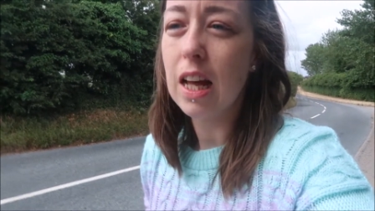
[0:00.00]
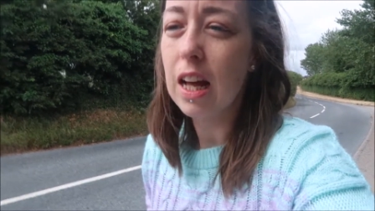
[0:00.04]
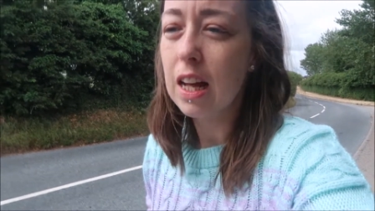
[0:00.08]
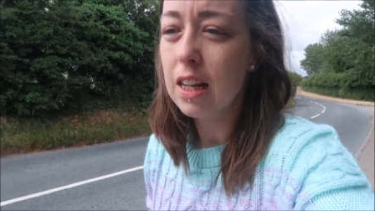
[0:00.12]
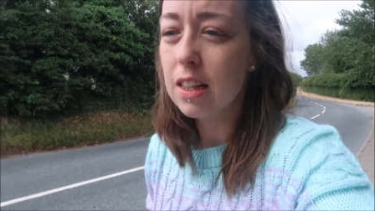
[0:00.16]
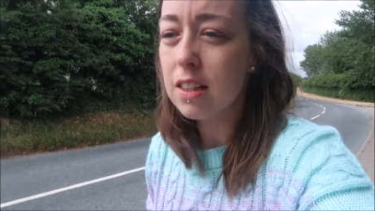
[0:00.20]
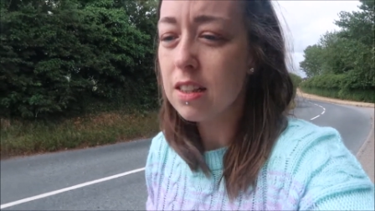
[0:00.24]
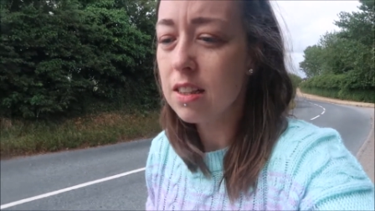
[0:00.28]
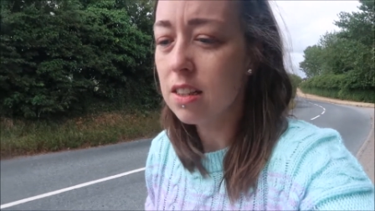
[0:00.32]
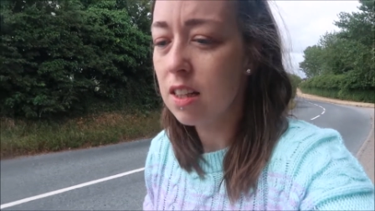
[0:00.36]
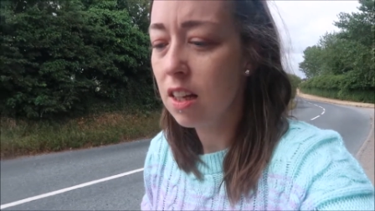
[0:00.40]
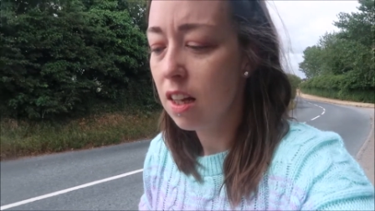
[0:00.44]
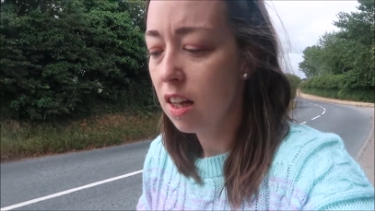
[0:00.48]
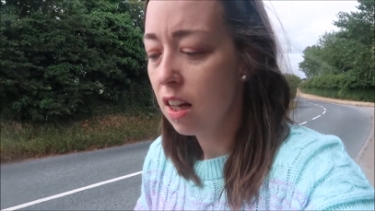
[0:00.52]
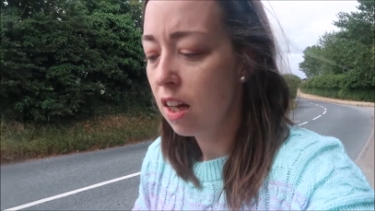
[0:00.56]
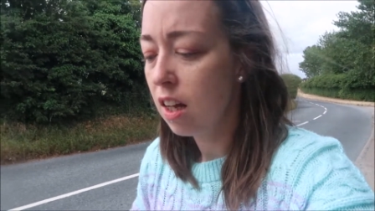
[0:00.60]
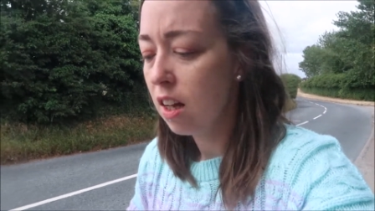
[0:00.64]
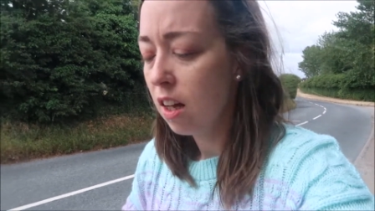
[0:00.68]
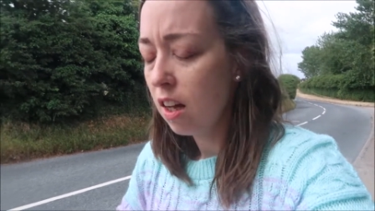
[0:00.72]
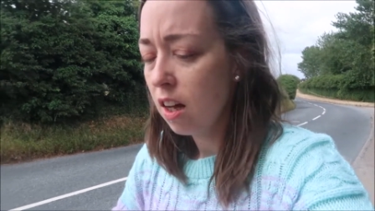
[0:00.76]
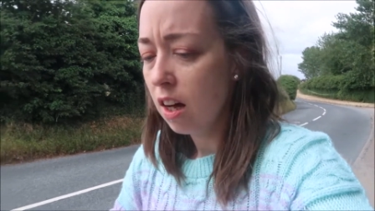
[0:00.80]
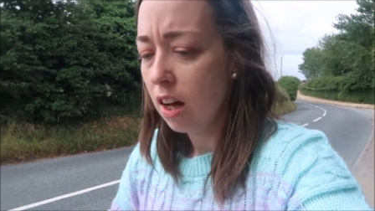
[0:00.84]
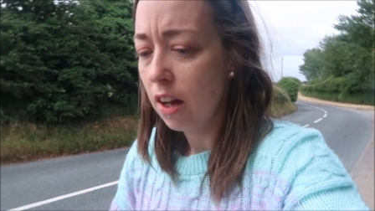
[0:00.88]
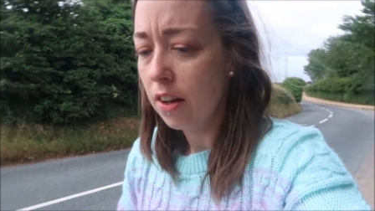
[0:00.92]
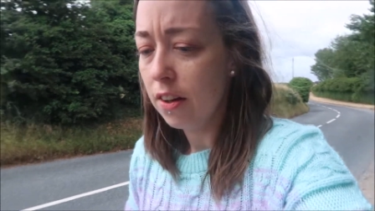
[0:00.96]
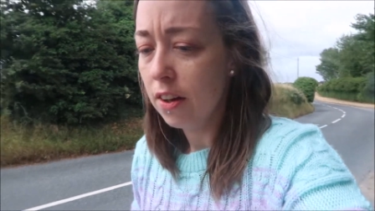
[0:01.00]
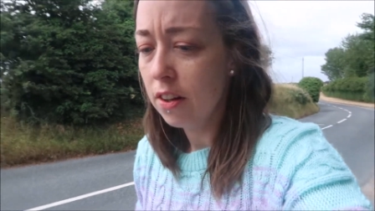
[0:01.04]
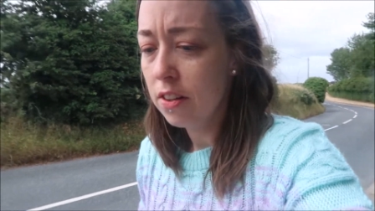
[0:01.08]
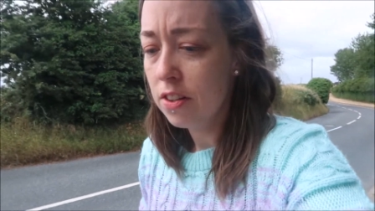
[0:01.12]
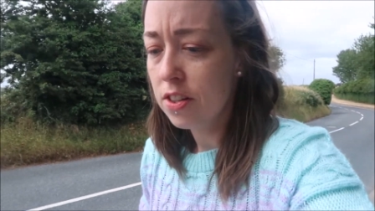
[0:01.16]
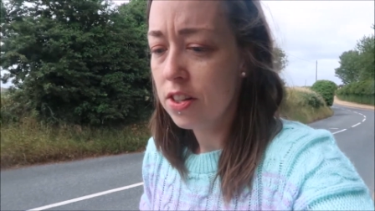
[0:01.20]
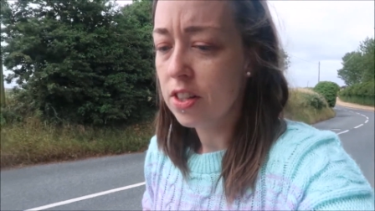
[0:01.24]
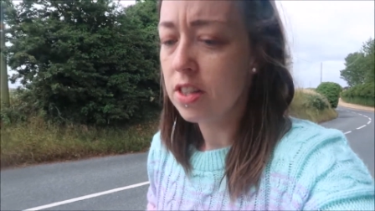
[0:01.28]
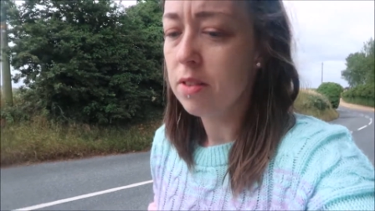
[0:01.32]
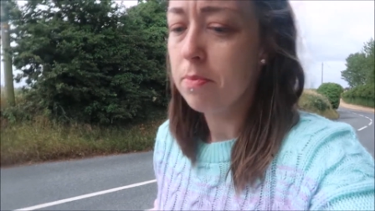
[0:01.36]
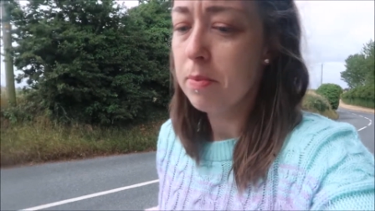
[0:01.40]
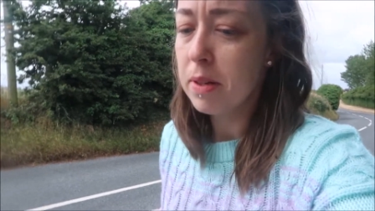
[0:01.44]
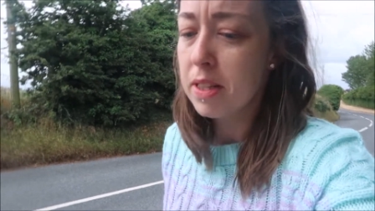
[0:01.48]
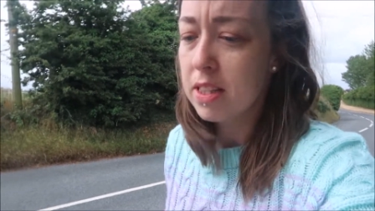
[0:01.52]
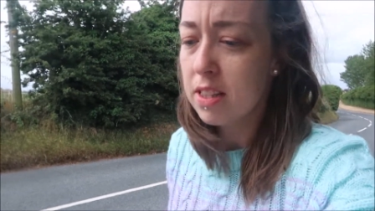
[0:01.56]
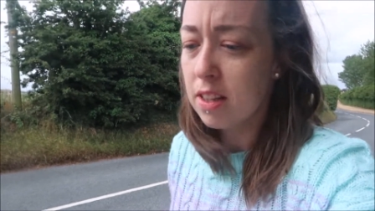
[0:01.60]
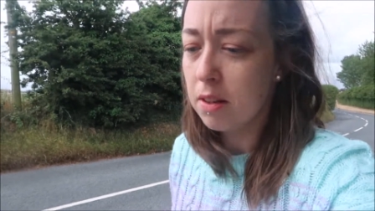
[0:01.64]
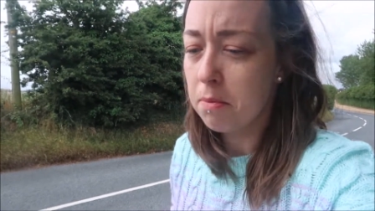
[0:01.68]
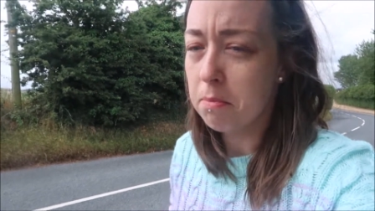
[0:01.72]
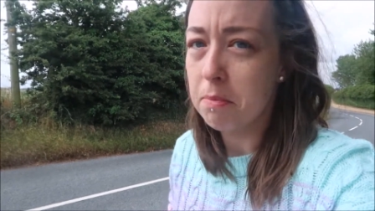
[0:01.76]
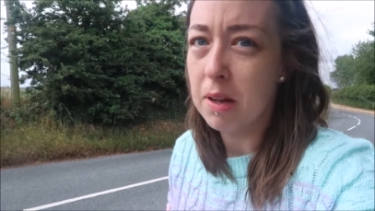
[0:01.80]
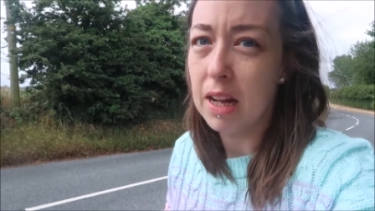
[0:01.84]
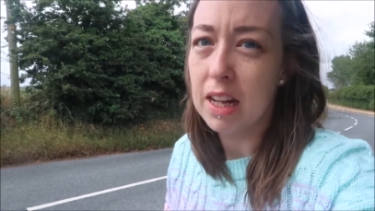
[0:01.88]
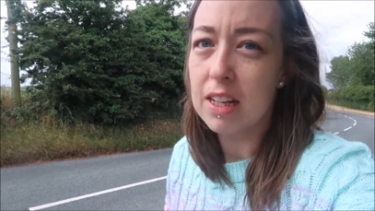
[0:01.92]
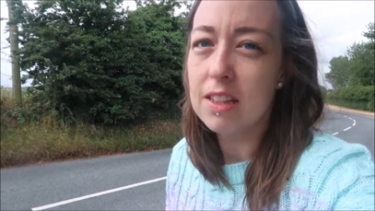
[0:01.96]
and I know she's
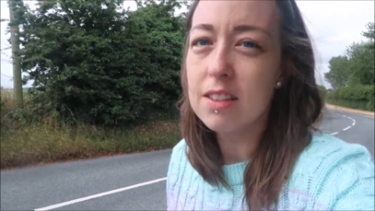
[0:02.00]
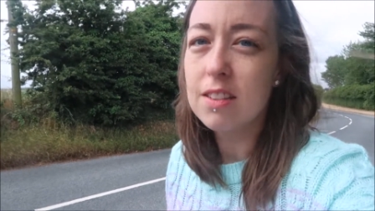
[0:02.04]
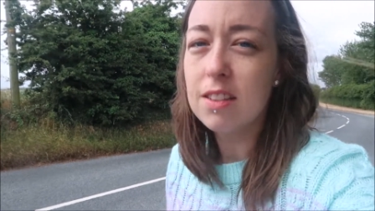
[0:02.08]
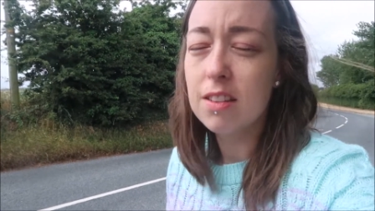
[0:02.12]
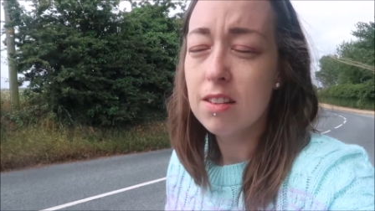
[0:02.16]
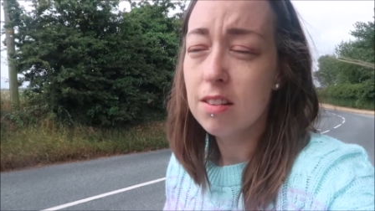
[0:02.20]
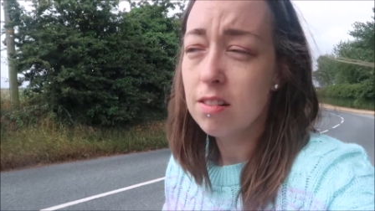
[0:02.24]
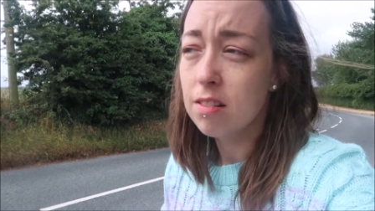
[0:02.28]
missing Mez,